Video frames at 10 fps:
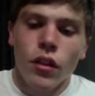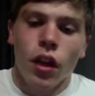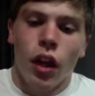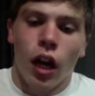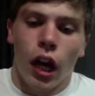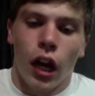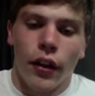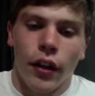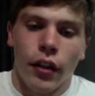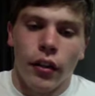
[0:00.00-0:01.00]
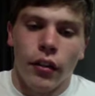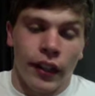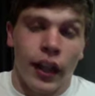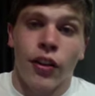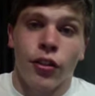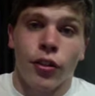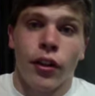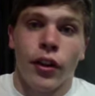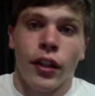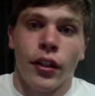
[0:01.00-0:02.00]
on the
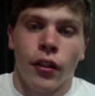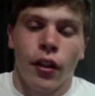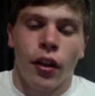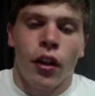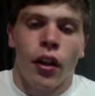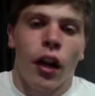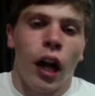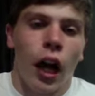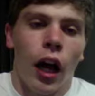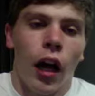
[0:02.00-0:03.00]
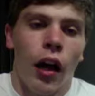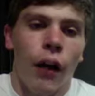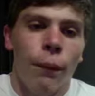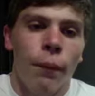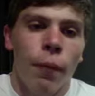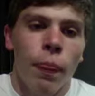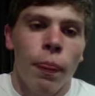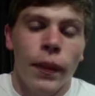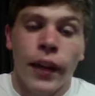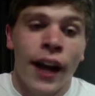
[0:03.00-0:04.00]
contrary, uh,
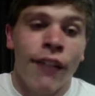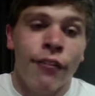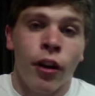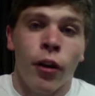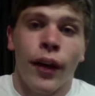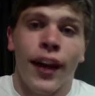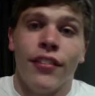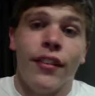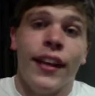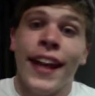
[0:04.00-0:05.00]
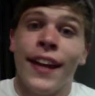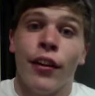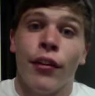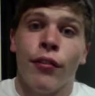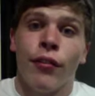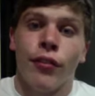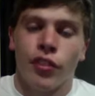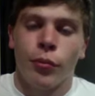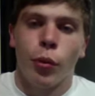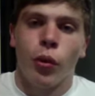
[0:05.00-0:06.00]
the iPhone has native
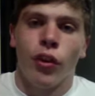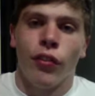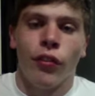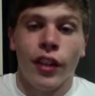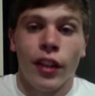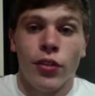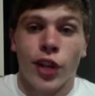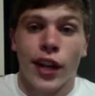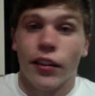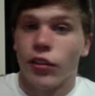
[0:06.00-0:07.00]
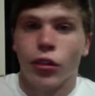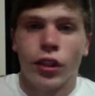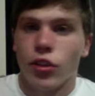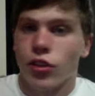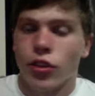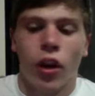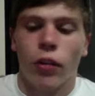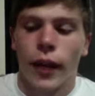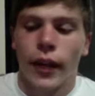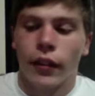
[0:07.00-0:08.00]
support for video chatting, so you can just
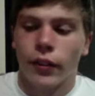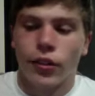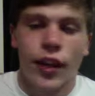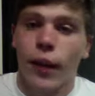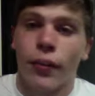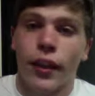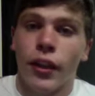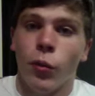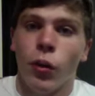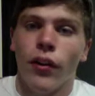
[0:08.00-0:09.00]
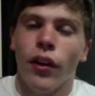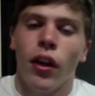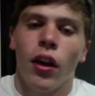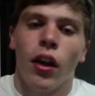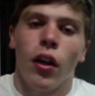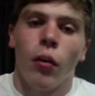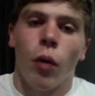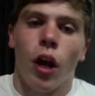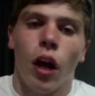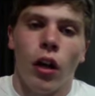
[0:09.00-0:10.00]
automatically chat with anyone,
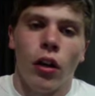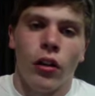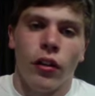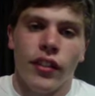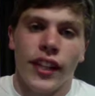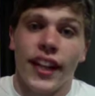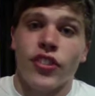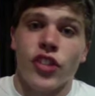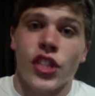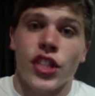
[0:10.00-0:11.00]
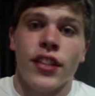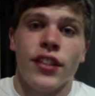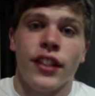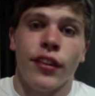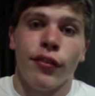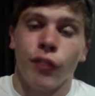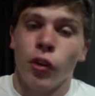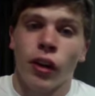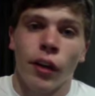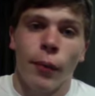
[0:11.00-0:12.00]
while the HTC, to get the
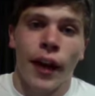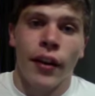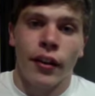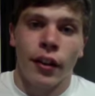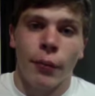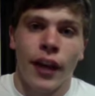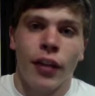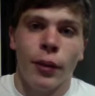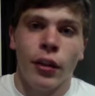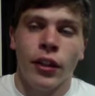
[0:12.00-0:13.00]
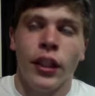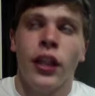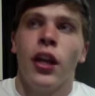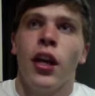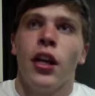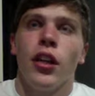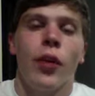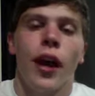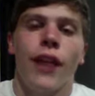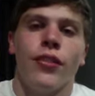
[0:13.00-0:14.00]
full compatibility, you
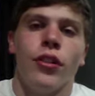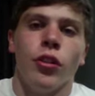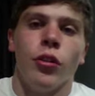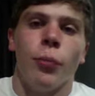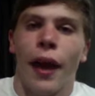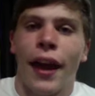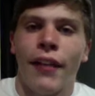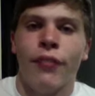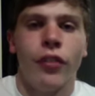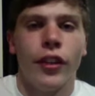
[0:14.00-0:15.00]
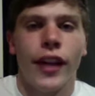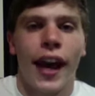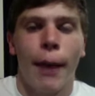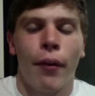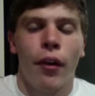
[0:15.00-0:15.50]
have to pay for the app,